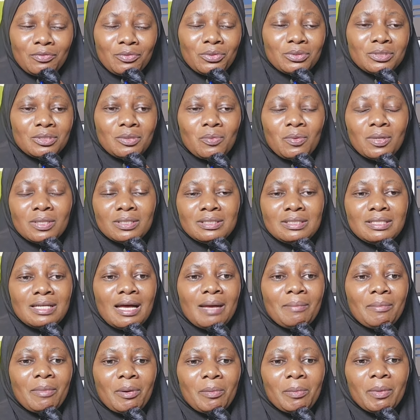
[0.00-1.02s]
because at one
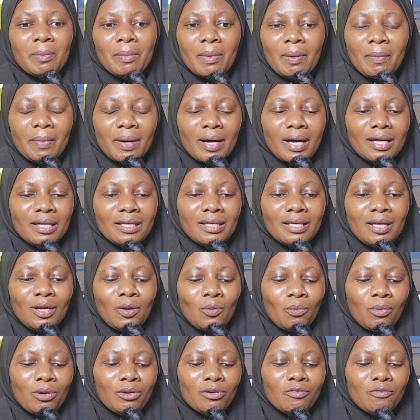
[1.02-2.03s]
time I remember
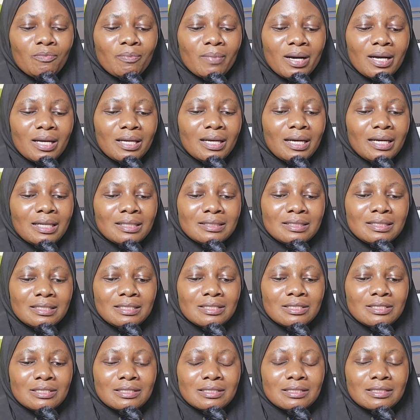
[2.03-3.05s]
one of my
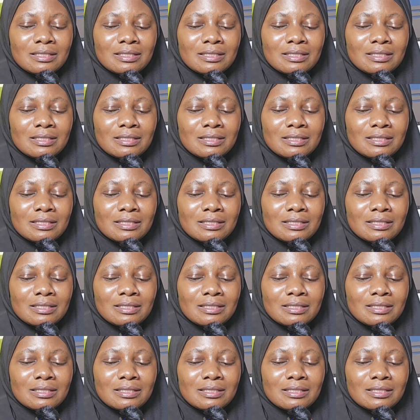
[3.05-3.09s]
aunties